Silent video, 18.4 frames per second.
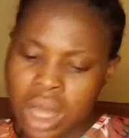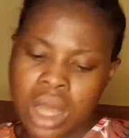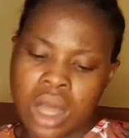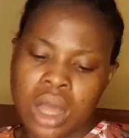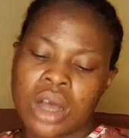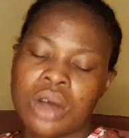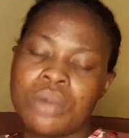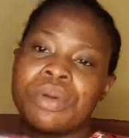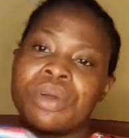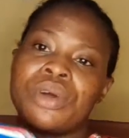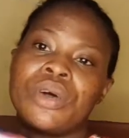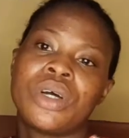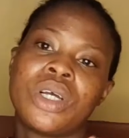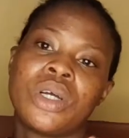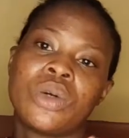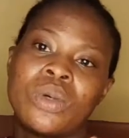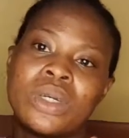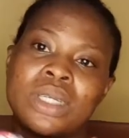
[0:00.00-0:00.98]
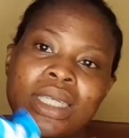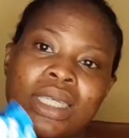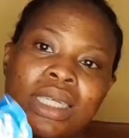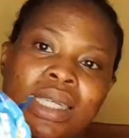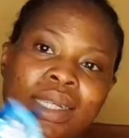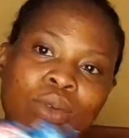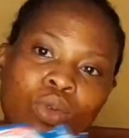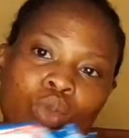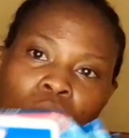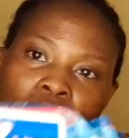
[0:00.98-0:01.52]
I'll be going with these
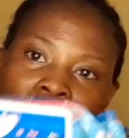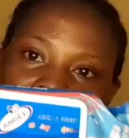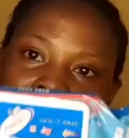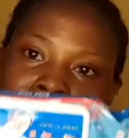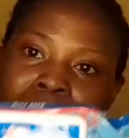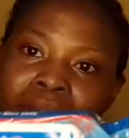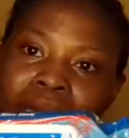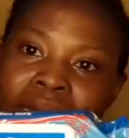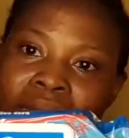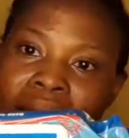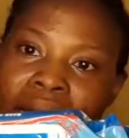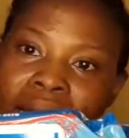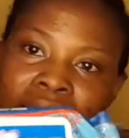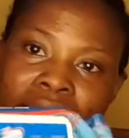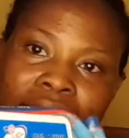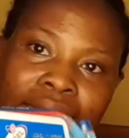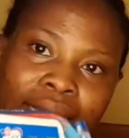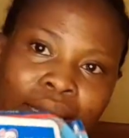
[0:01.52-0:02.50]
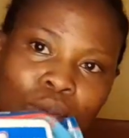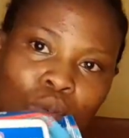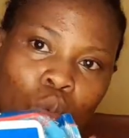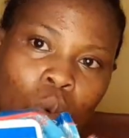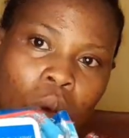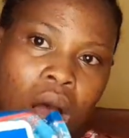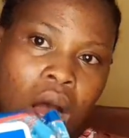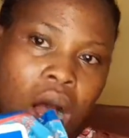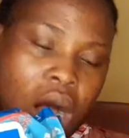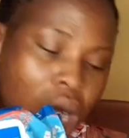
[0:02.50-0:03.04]
wipes as
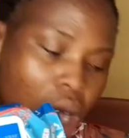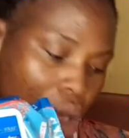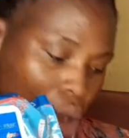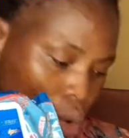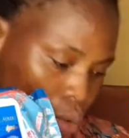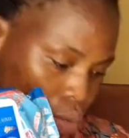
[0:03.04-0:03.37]
well.